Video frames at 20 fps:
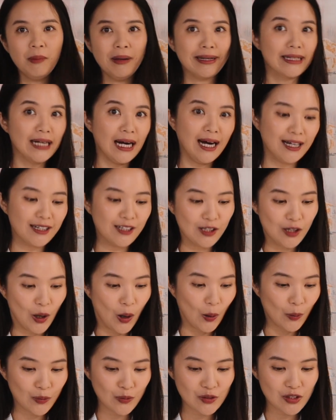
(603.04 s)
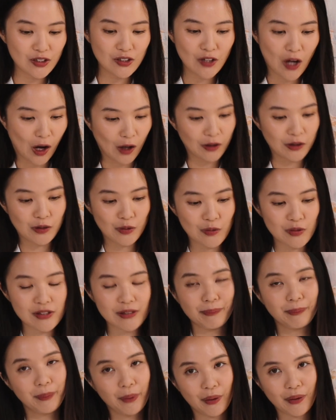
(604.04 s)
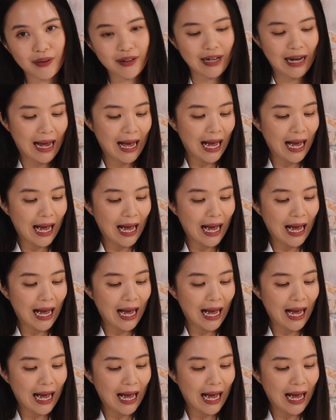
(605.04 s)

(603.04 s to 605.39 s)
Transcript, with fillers: my god, no, you did not use a book.